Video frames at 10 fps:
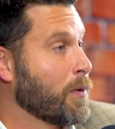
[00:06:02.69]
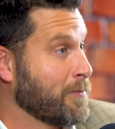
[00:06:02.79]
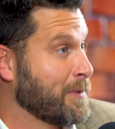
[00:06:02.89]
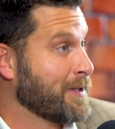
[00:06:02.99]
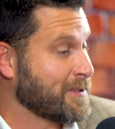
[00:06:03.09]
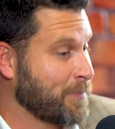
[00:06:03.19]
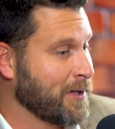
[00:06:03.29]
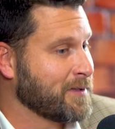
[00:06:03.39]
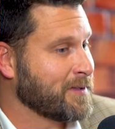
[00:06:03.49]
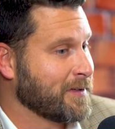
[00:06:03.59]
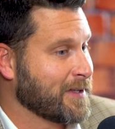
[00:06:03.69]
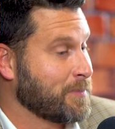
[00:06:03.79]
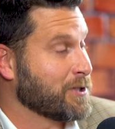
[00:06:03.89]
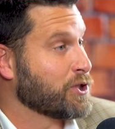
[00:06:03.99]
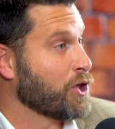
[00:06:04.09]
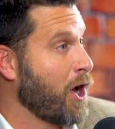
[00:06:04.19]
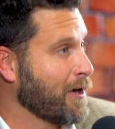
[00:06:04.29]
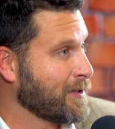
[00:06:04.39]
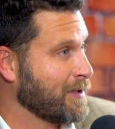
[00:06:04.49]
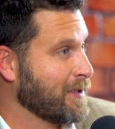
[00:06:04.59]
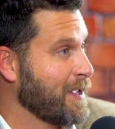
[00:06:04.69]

we've been experiencing that's been shocking